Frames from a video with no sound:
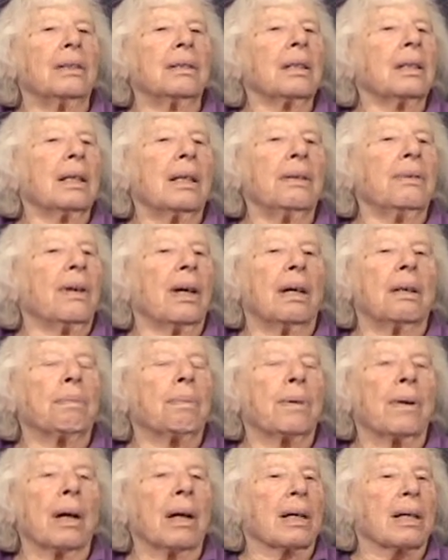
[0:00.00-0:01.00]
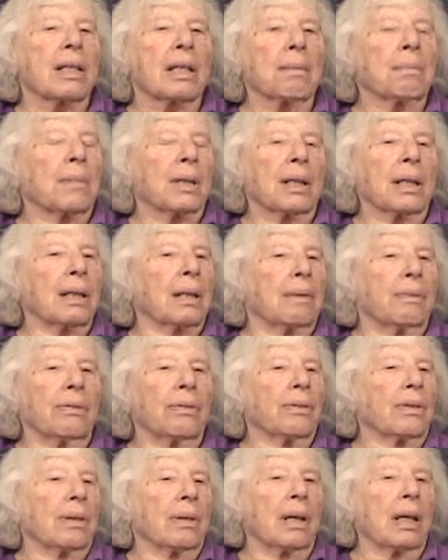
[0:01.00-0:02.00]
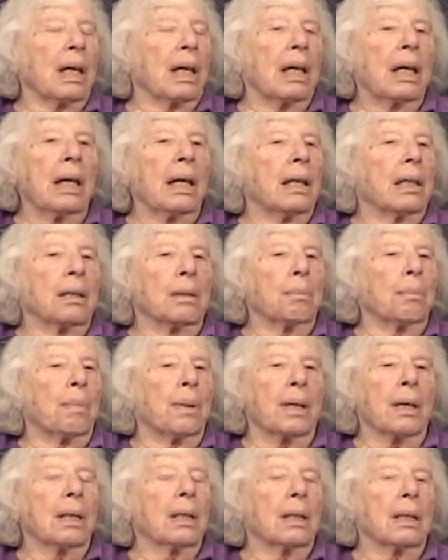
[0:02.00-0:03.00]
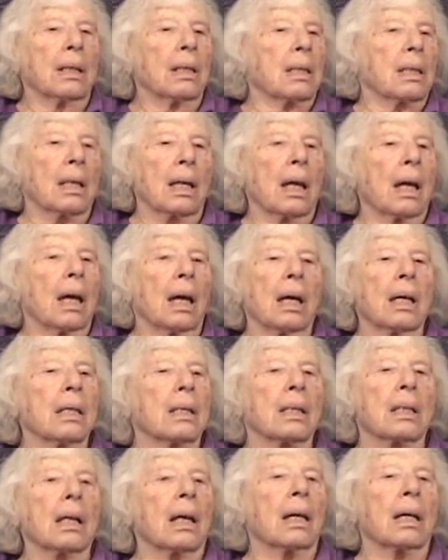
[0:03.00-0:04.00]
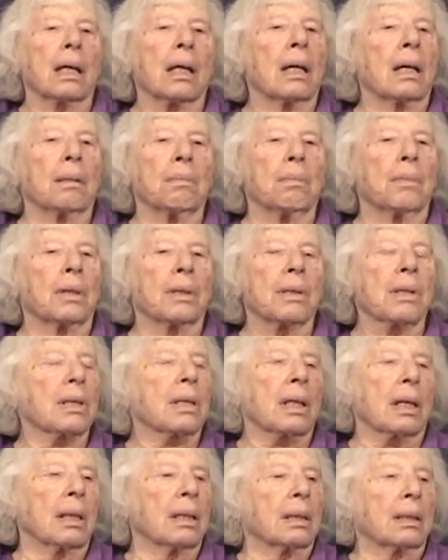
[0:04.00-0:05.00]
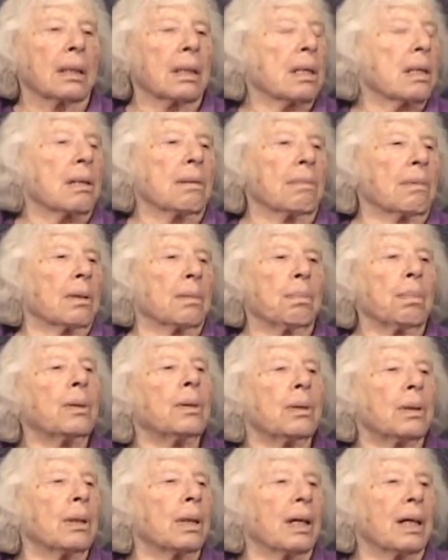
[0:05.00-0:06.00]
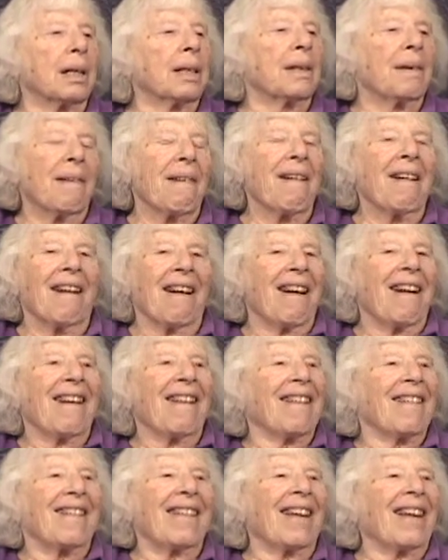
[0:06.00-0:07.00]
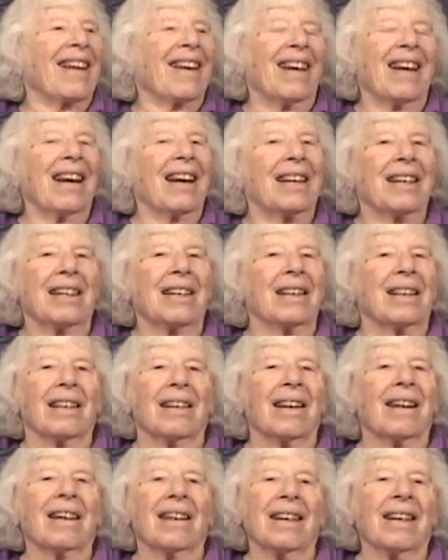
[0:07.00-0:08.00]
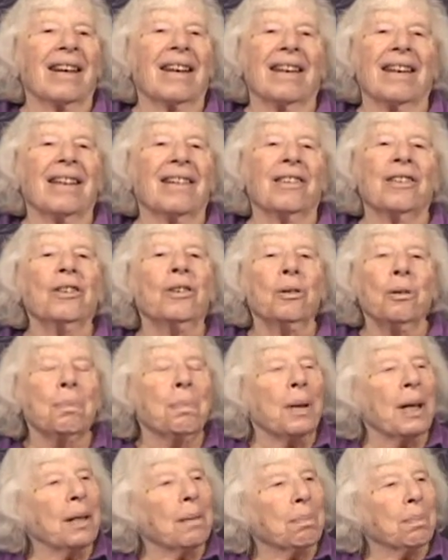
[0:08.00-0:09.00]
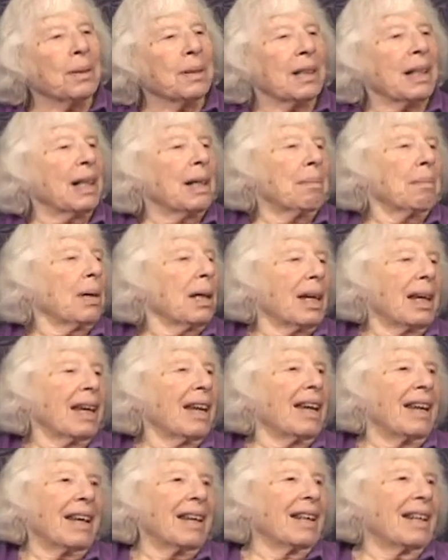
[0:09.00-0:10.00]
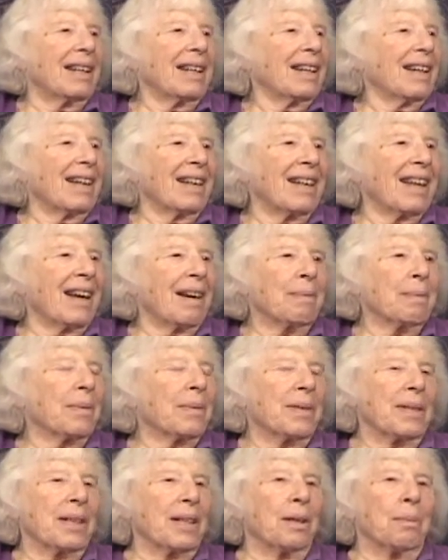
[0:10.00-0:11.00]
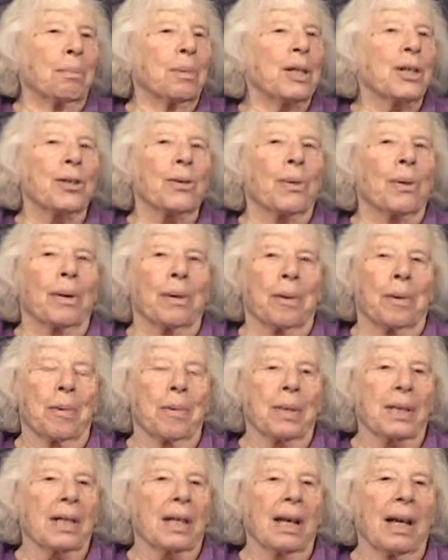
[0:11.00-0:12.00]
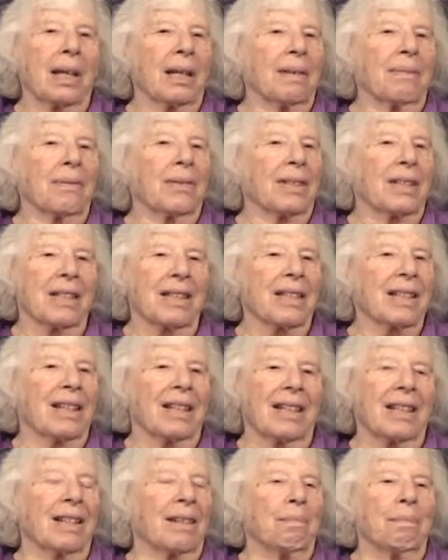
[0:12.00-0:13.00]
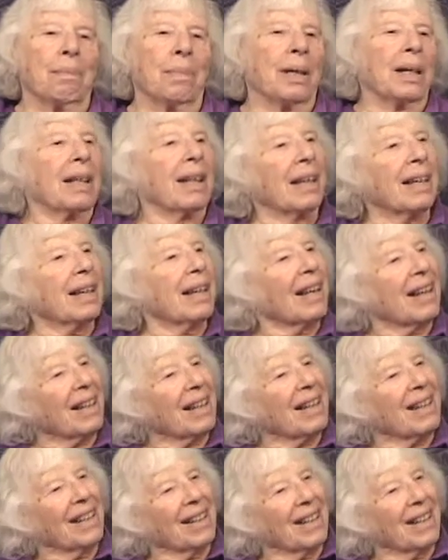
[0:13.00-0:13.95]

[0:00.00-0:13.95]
Only approximately for a year, because as I got more skilled as a reporter, they had new people coming in. That was, the obituary was kind of considered a beginning